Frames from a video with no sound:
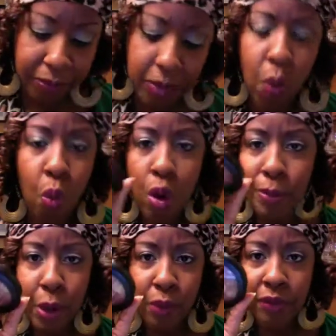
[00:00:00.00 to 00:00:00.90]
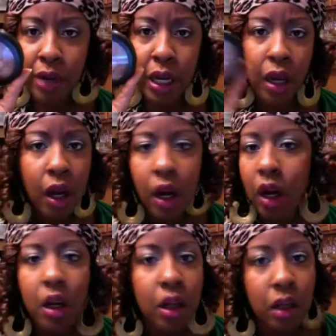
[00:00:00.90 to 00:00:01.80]
warmed over it.
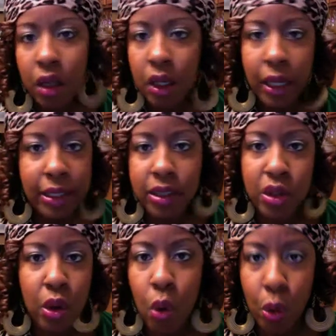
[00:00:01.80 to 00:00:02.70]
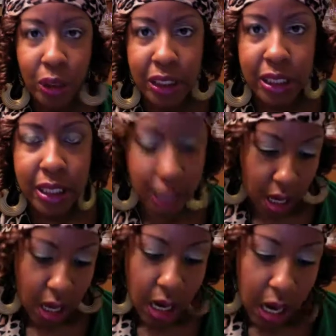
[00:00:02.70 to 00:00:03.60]
It's gorgeous.
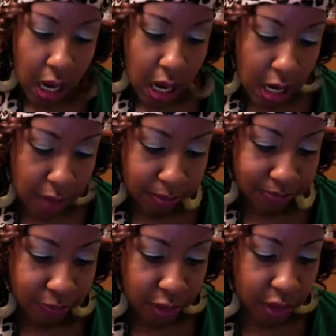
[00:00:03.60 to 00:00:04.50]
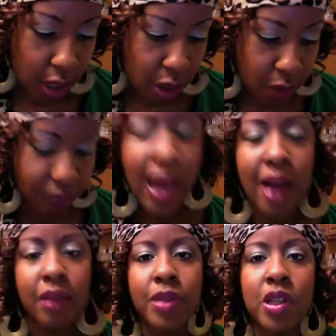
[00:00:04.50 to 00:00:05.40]
So
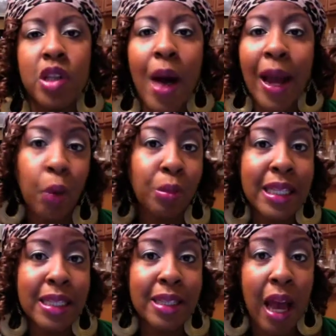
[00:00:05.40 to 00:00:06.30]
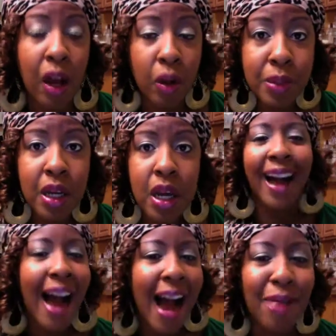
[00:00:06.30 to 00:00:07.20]
yeah, so I hope this helped.
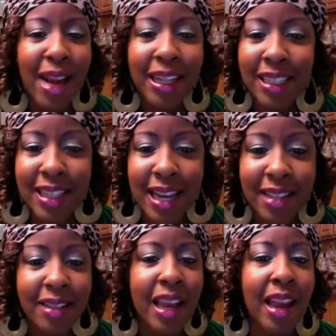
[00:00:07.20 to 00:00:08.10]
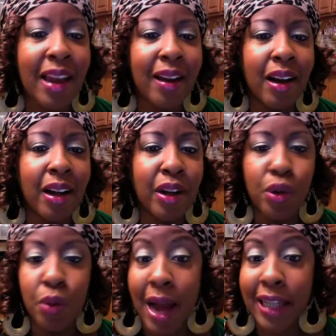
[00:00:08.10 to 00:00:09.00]
I'm actually testing a
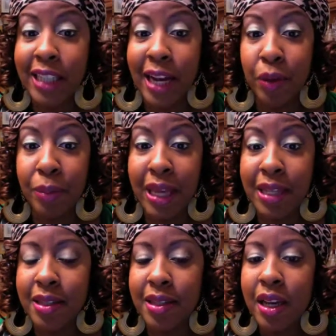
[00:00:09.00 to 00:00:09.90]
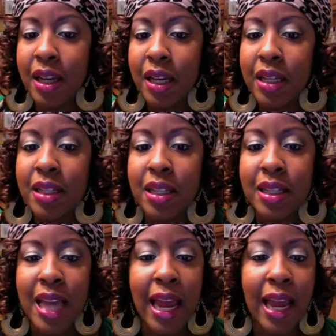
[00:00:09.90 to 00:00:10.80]
new eyeshadow base
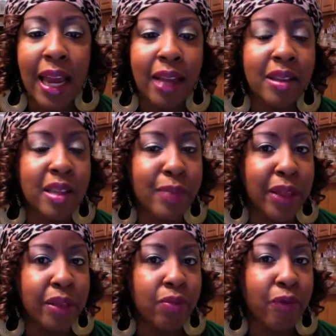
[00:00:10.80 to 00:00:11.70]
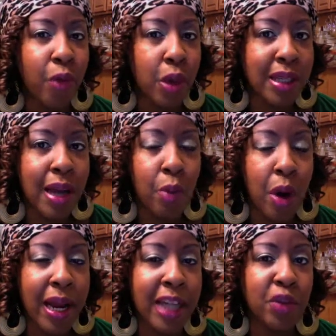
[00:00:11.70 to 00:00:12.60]
today. This is my 4th time
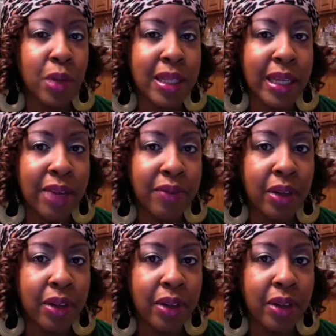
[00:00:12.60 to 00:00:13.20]
wearing it. I just wanted to give it a